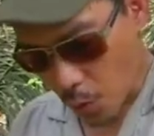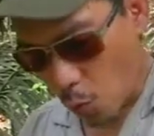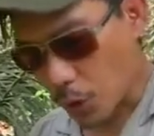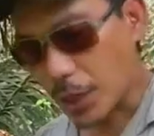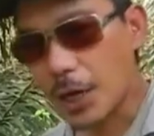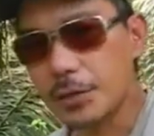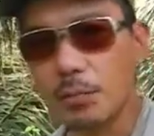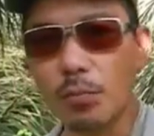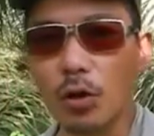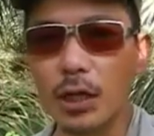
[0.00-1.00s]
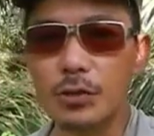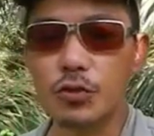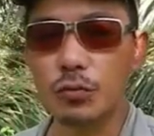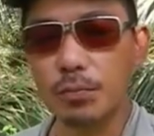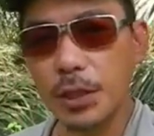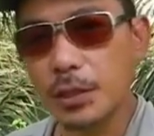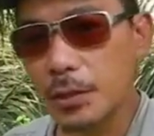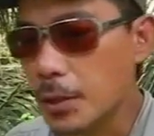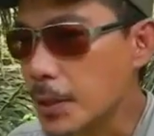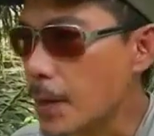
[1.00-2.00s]
what height the bollards should be
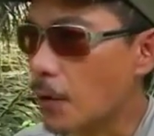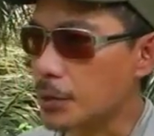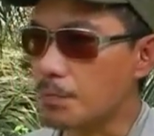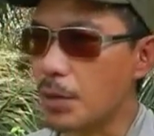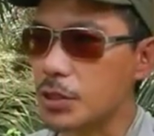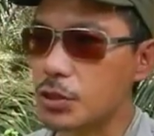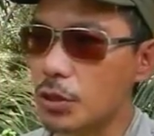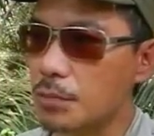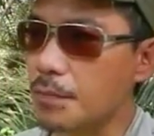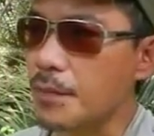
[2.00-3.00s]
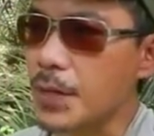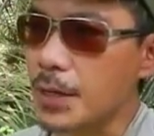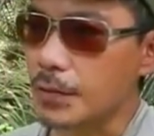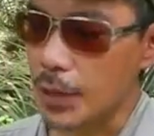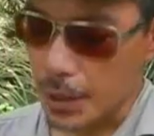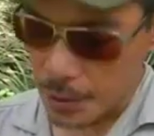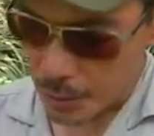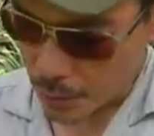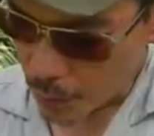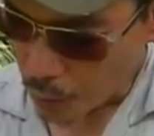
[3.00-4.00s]
on a bus stop,
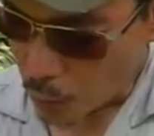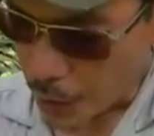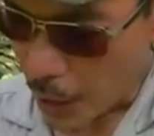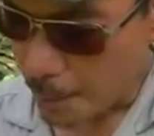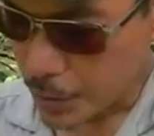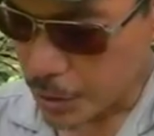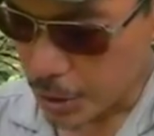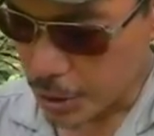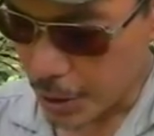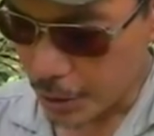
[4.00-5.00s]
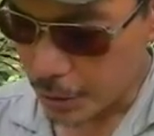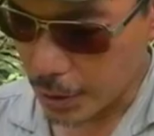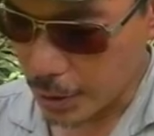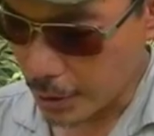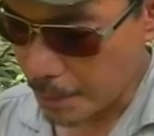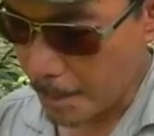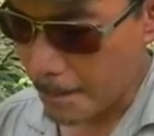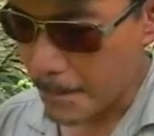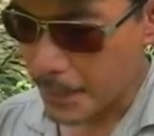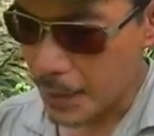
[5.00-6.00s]
then what happens is that
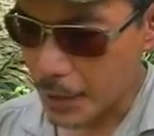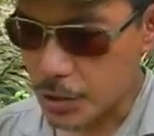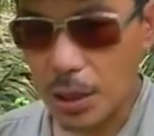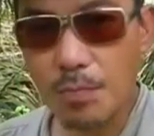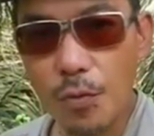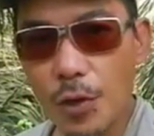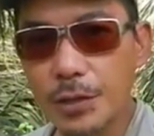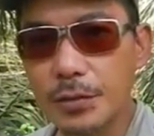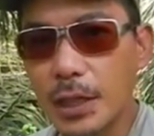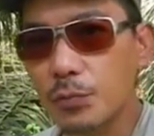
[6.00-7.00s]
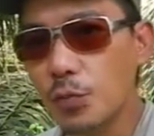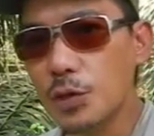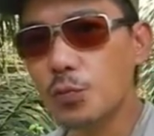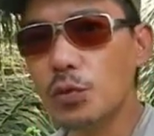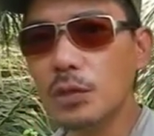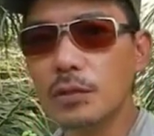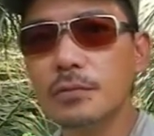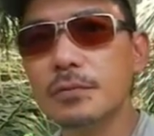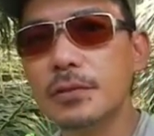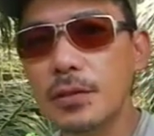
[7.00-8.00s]
at some point that word will
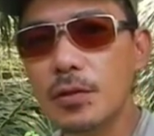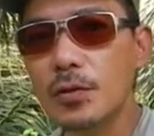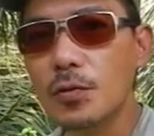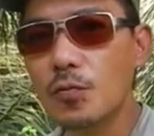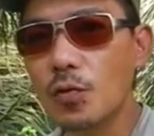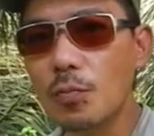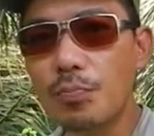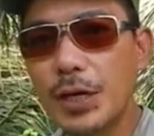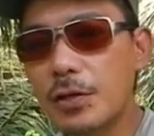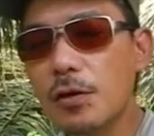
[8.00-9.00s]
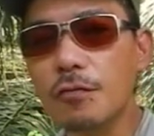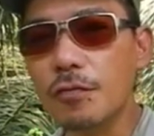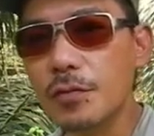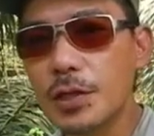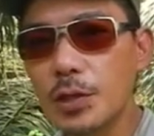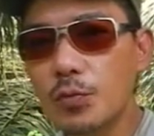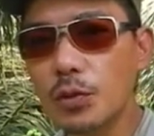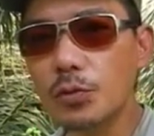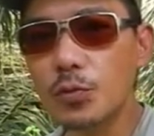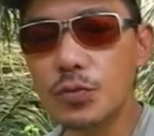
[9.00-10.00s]
break off. It
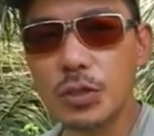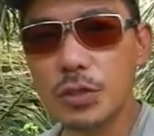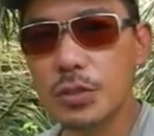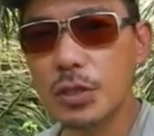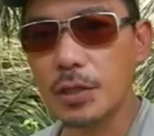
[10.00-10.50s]
will lose its